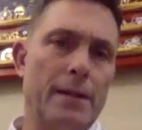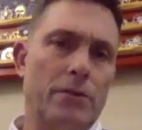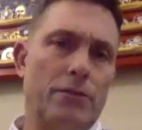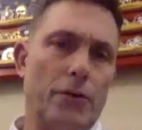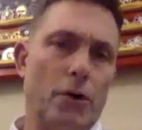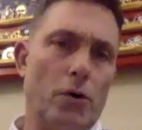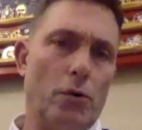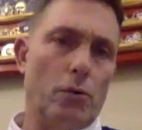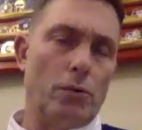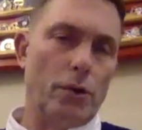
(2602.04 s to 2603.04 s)

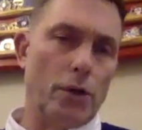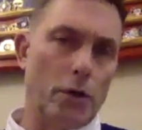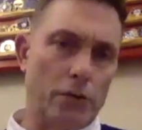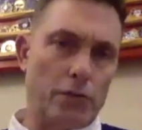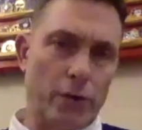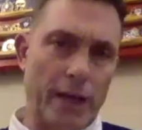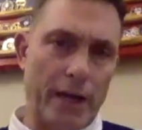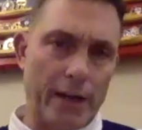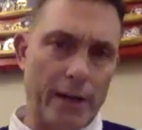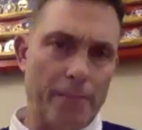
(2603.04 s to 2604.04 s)
So, you sort of
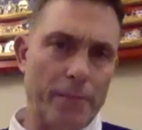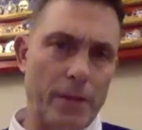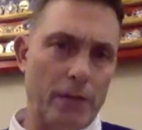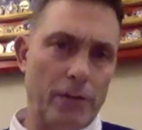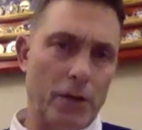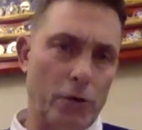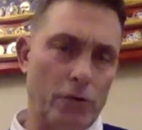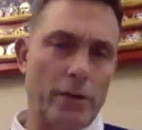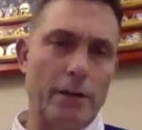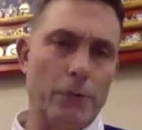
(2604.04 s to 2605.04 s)
gotta, even
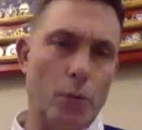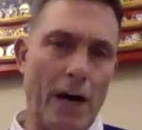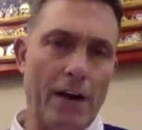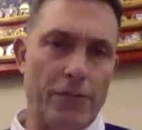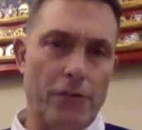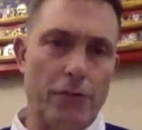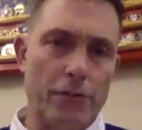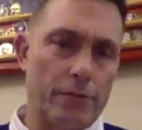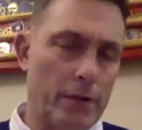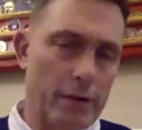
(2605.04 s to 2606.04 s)
though give them the why for,
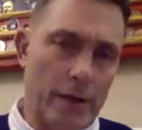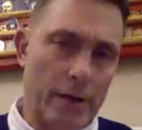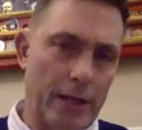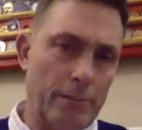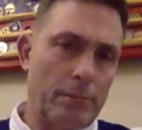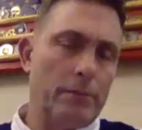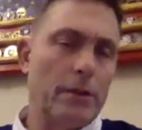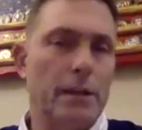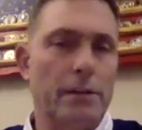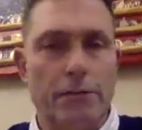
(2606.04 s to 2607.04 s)
like keep
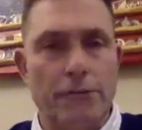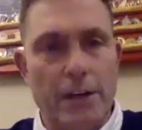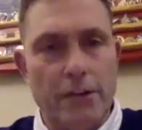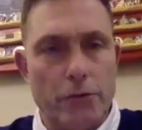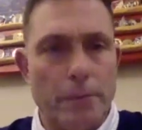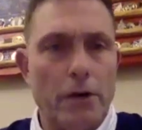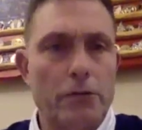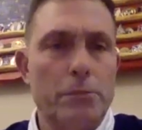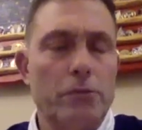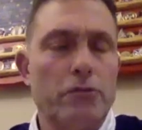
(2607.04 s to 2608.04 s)
getting to fitness or
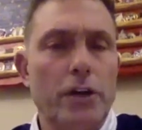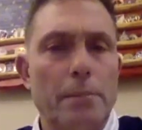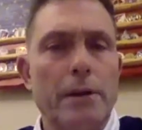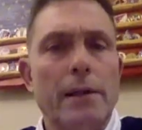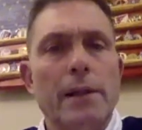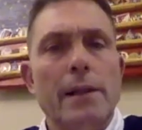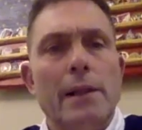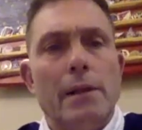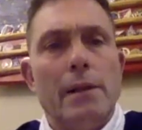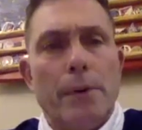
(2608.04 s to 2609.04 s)
marksmanship.
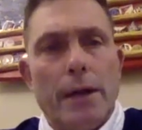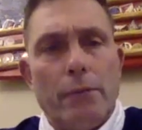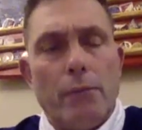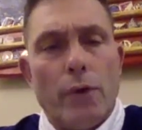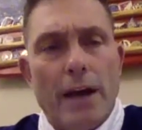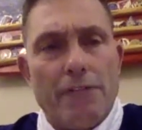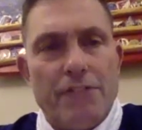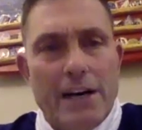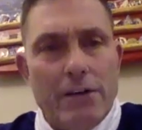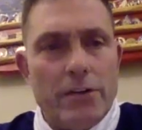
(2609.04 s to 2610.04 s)
But what I
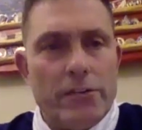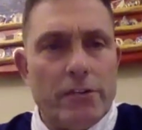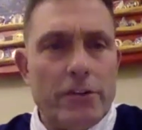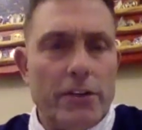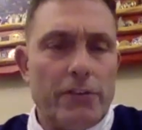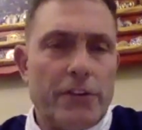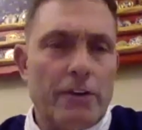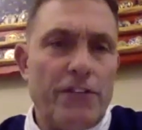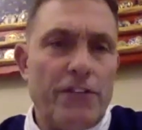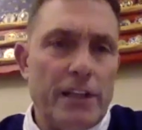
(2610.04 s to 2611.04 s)
found is until they
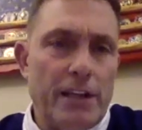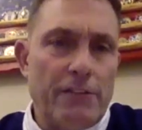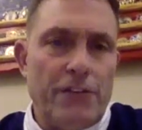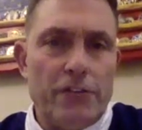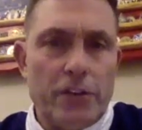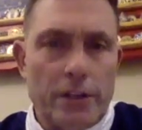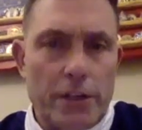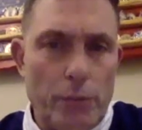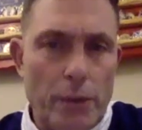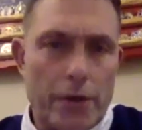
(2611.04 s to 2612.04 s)
start feeling it physically,
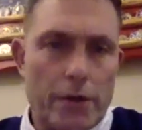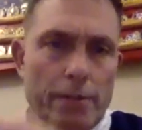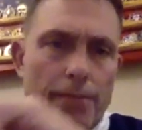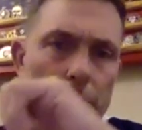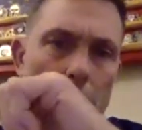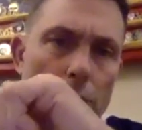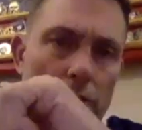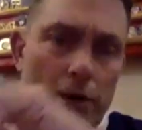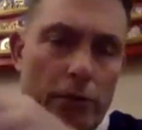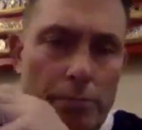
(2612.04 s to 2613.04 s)
whether, it's